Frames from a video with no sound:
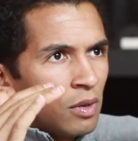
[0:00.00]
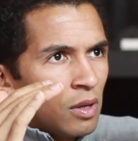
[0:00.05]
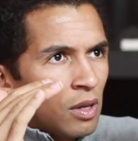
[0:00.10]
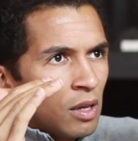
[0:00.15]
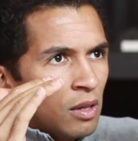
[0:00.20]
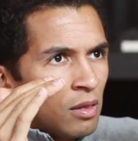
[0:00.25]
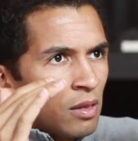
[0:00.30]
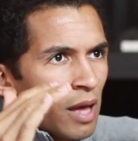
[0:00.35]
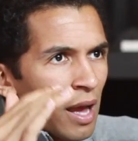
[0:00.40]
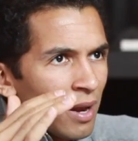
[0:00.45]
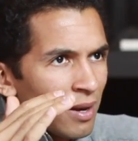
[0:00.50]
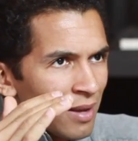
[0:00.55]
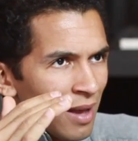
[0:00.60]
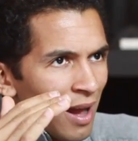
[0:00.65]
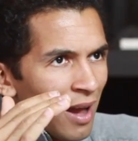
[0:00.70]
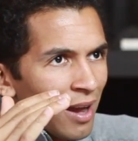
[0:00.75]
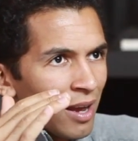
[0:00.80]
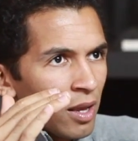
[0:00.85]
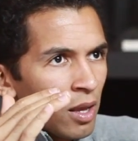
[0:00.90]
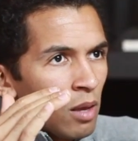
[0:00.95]
in that
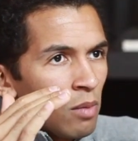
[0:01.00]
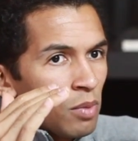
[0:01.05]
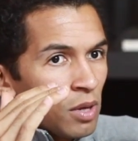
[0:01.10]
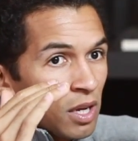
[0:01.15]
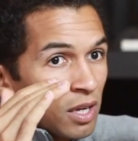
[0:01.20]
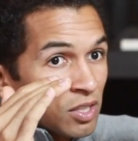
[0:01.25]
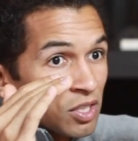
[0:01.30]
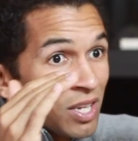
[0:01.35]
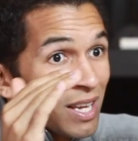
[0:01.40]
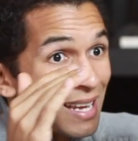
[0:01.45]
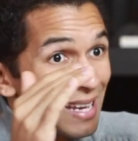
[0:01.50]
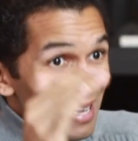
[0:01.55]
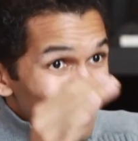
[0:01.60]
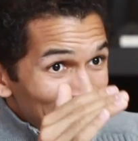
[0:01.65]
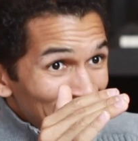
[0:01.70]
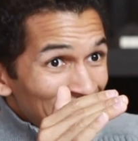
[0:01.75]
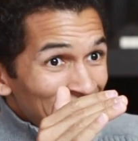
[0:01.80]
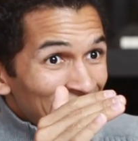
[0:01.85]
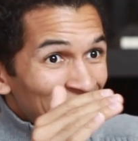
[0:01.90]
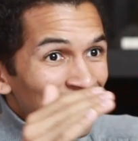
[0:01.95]
guy, because
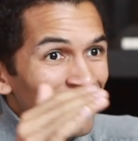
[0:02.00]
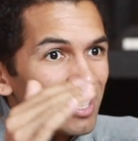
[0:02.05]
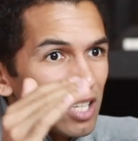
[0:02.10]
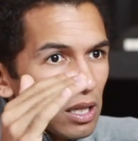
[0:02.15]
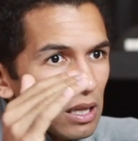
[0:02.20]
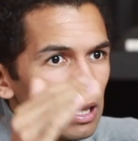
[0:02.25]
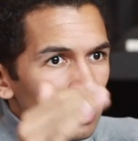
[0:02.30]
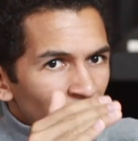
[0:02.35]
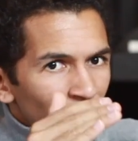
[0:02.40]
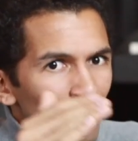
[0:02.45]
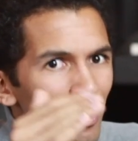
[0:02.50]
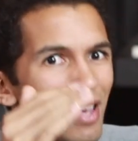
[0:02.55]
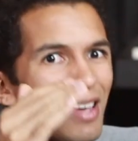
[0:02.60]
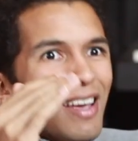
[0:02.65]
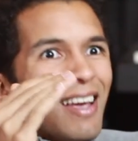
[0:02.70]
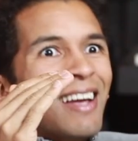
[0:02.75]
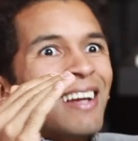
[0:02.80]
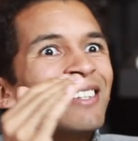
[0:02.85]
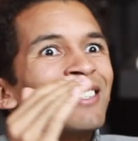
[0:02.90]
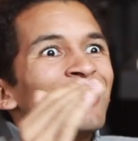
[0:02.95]
he is a living
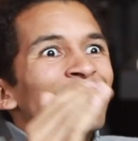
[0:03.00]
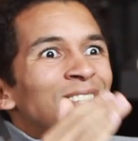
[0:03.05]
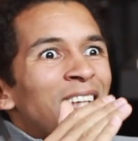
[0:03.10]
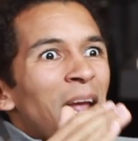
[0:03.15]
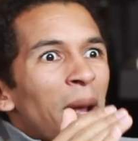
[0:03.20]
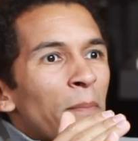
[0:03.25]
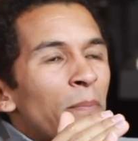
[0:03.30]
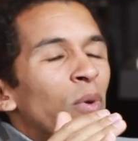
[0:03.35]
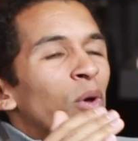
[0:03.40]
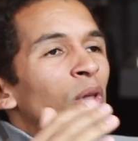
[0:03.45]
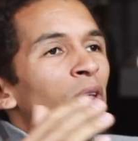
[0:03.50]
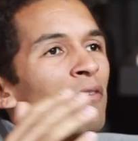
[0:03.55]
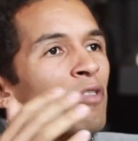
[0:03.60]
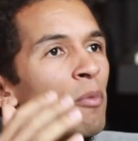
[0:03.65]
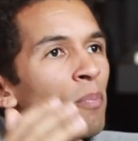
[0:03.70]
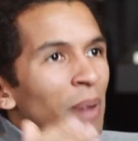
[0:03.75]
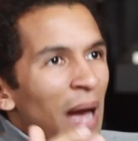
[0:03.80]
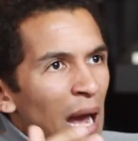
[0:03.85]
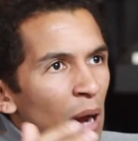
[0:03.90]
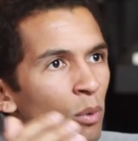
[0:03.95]
example of the
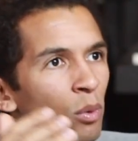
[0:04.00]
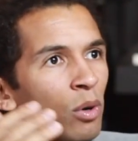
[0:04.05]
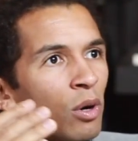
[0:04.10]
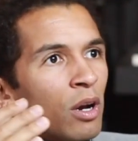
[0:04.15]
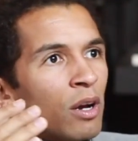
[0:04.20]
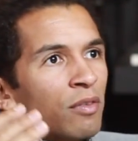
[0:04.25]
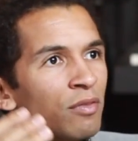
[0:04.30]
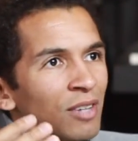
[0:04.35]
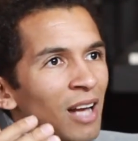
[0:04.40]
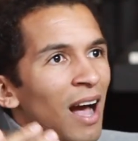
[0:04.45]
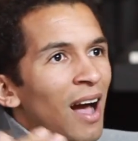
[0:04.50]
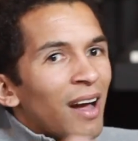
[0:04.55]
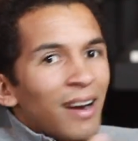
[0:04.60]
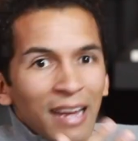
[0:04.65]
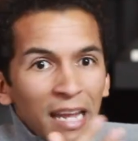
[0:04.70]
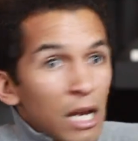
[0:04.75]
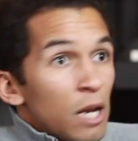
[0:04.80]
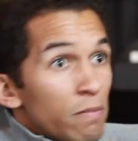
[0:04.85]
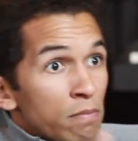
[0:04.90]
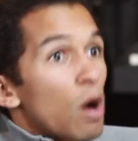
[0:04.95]
power of God
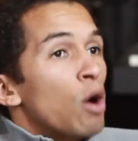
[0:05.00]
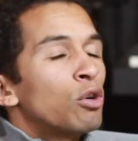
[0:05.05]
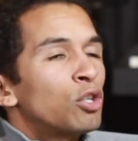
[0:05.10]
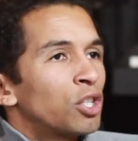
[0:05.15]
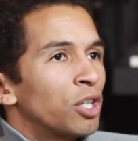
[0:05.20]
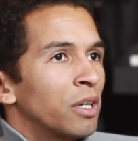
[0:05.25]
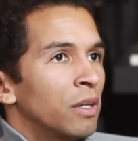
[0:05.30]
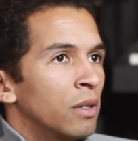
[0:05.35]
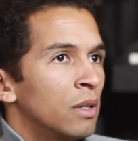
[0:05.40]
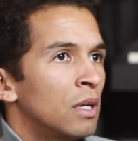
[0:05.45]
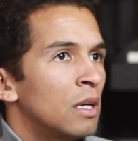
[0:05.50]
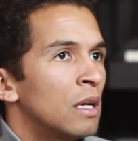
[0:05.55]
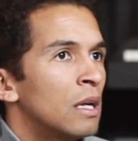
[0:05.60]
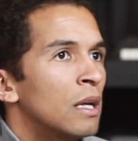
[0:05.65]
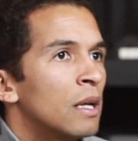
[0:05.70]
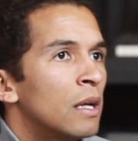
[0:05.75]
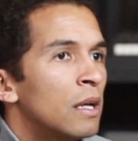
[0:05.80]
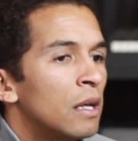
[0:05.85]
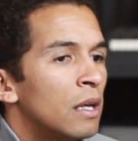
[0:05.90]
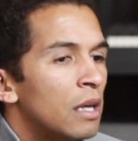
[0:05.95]
in motion
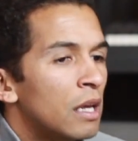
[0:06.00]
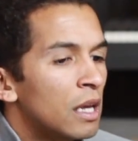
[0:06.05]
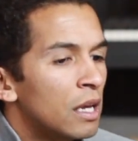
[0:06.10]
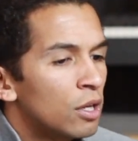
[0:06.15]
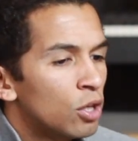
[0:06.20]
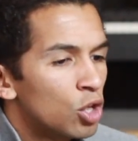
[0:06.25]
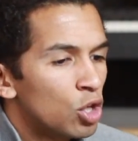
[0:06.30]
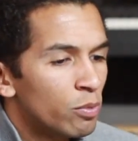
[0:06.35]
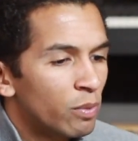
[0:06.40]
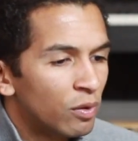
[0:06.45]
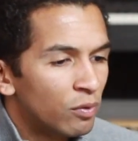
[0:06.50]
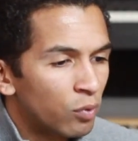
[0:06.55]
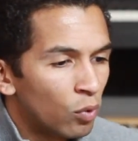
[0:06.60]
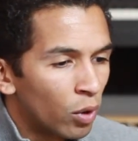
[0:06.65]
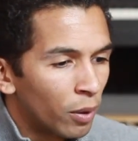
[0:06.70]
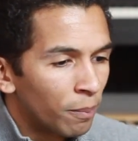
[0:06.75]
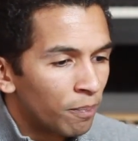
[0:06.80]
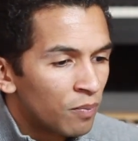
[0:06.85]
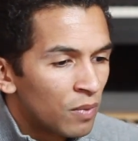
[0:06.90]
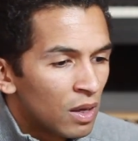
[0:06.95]
in human
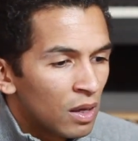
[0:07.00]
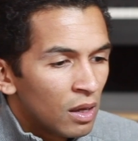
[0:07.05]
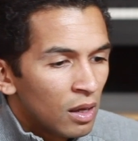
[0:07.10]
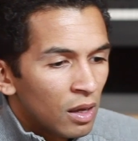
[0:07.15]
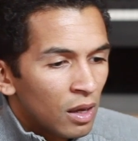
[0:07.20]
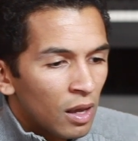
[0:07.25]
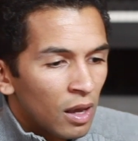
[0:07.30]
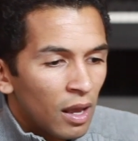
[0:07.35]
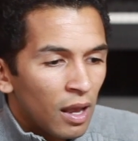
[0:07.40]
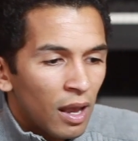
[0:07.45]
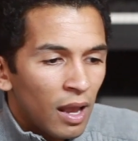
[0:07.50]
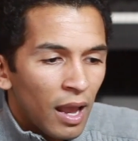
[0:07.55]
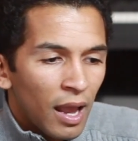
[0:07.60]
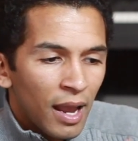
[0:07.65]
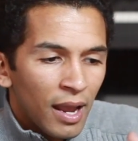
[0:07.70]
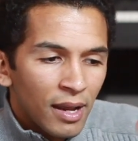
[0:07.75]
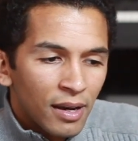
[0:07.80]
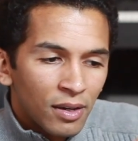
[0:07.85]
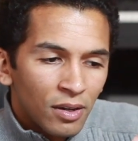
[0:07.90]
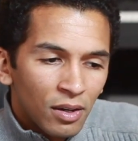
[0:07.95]
form.
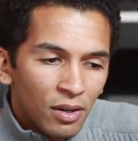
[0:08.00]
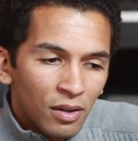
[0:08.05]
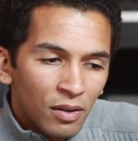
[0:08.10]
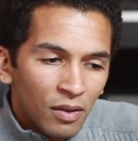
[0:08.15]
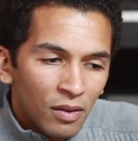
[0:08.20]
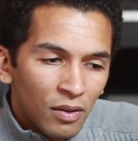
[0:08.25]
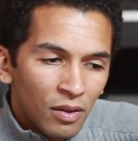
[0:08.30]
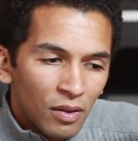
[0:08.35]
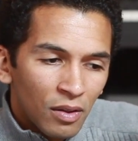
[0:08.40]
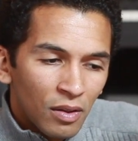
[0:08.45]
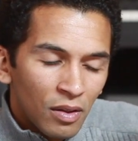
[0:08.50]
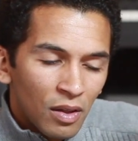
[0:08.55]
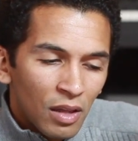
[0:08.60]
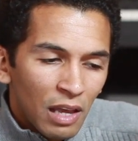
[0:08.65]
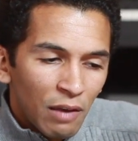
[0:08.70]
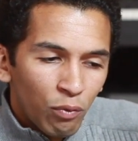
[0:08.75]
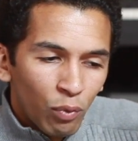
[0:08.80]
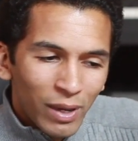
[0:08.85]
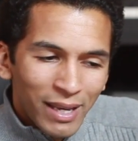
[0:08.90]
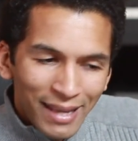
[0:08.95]
And
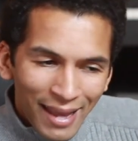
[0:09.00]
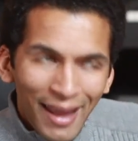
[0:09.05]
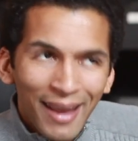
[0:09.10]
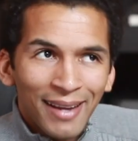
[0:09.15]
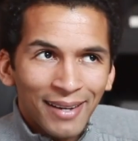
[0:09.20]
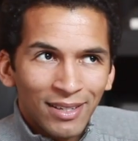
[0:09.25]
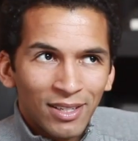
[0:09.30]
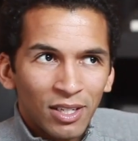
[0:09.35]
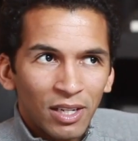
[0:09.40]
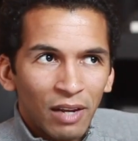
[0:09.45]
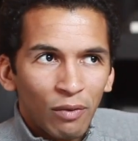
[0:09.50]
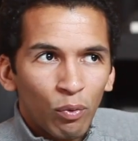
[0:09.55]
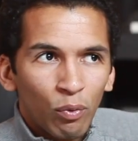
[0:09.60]
if we can't